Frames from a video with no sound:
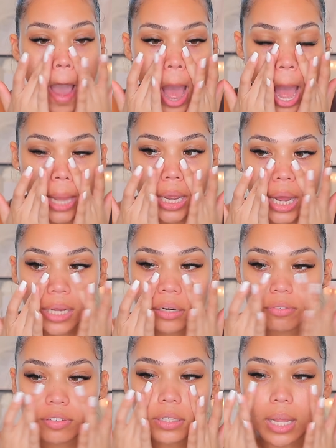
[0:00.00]
I kind of
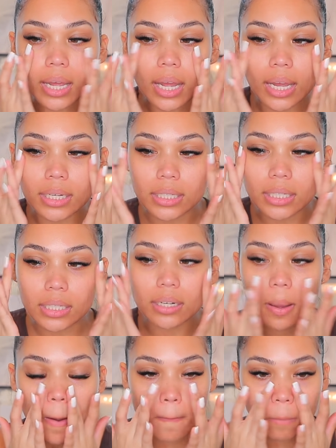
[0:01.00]
feel like I need
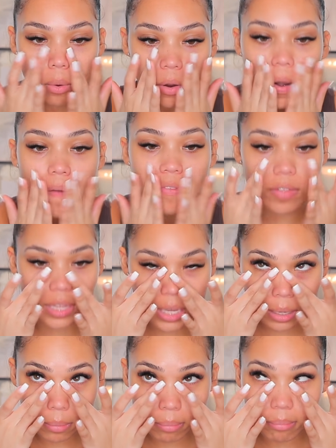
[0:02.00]
more of
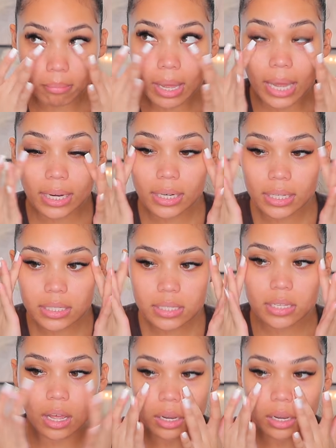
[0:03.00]
the matteness